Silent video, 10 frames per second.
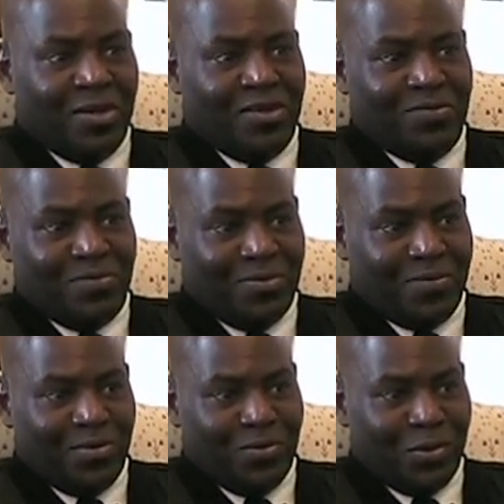us when
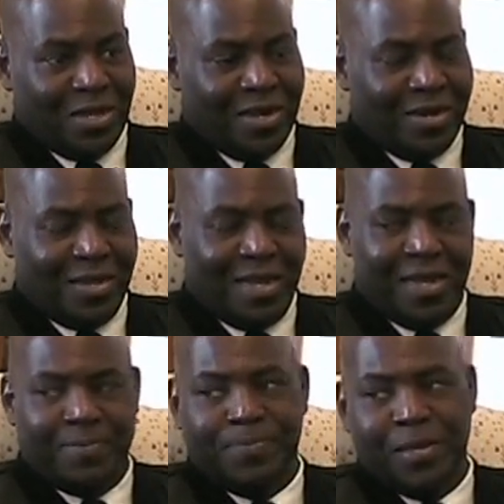we got out of
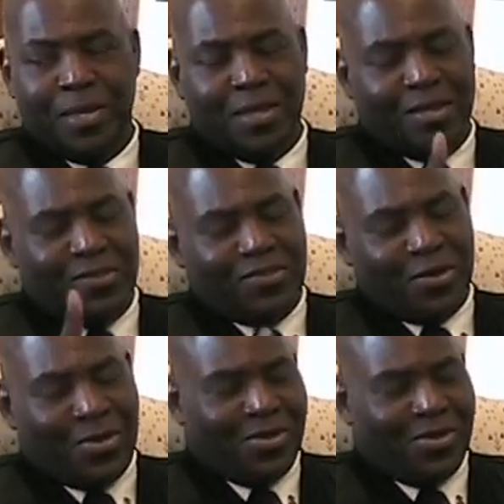line. So